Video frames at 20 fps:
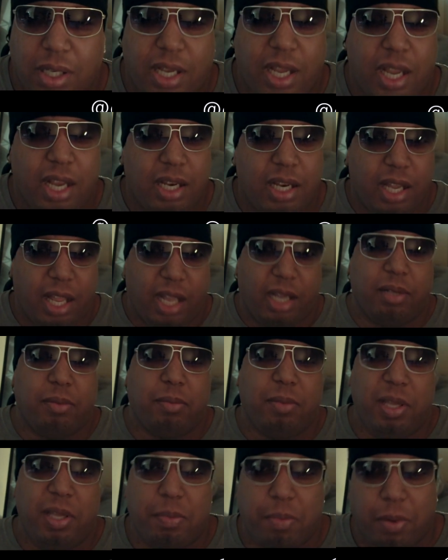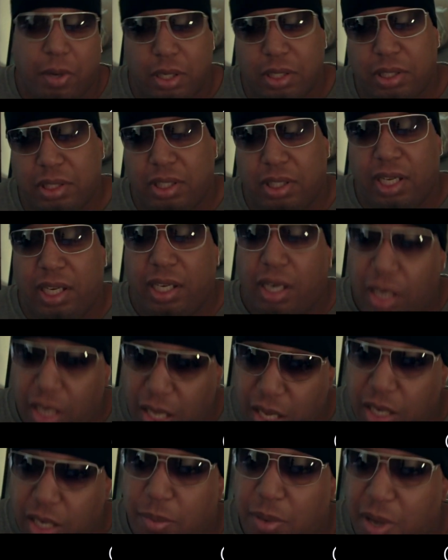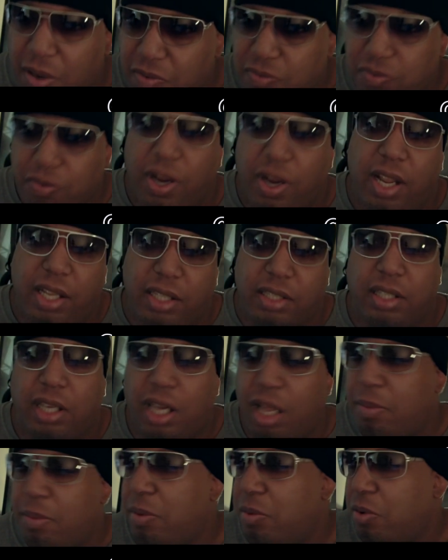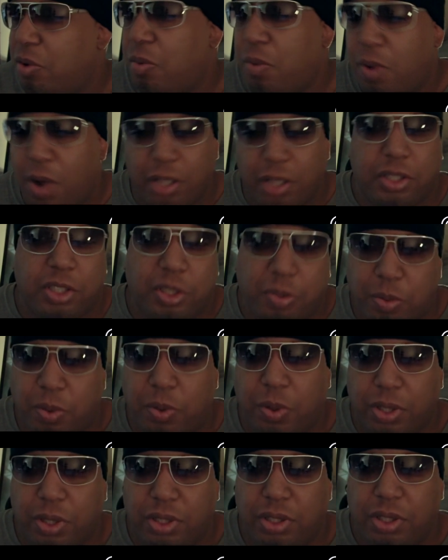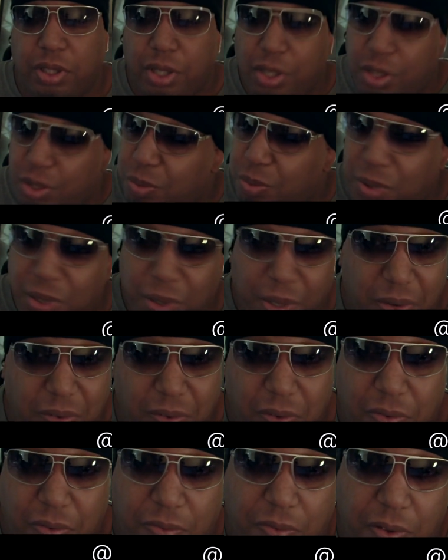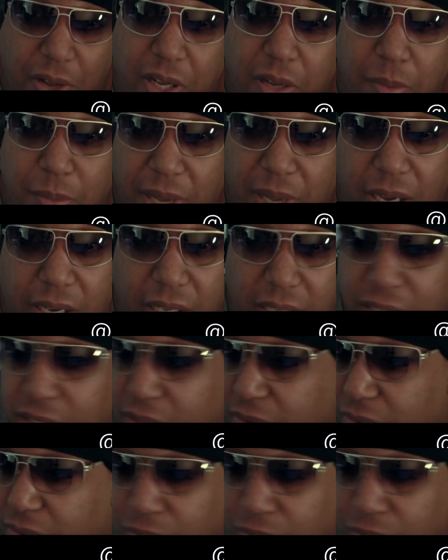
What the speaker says: And like me personally, and a lot of my friends, and a lot of people who watch sports, we don't give a fuck about his